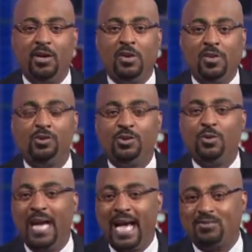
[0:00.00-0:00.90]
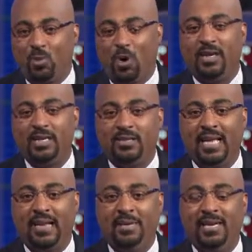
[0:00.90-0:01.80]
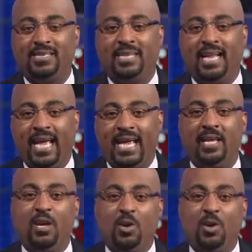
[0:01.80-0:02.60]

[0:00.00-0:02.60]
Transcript: those two guys walking into that meeting and say, hey,